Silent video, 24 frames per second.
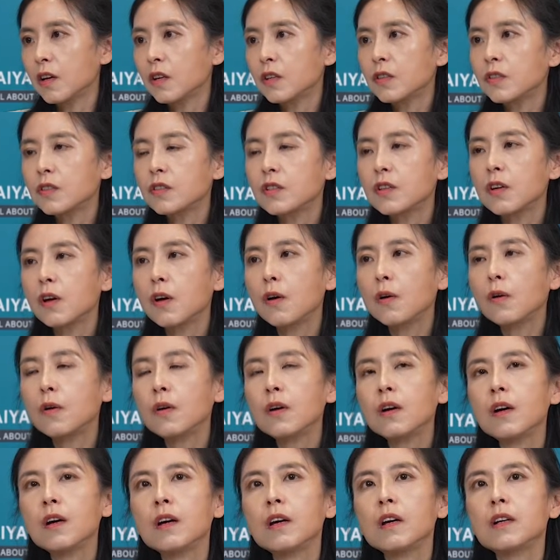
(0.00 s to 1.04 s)
So
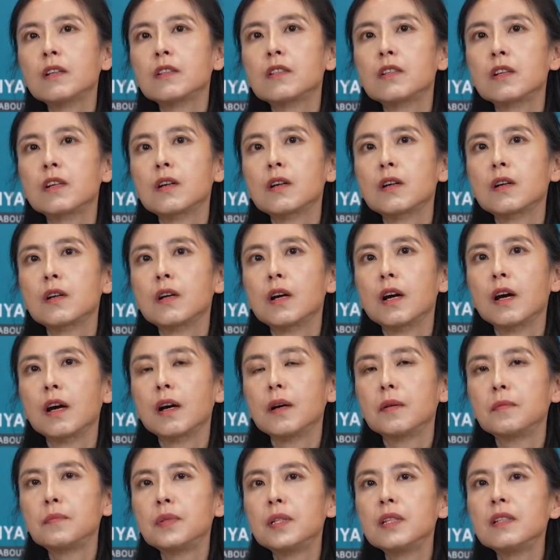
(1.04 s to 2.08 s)
the
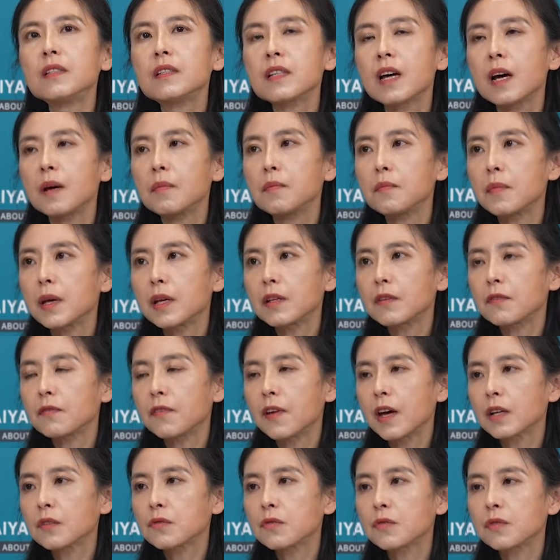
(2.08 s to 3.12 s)
P-type
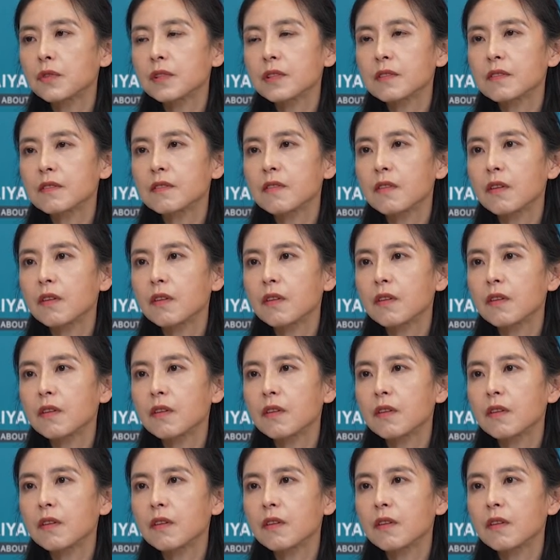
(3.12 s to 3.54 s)
manufacturers,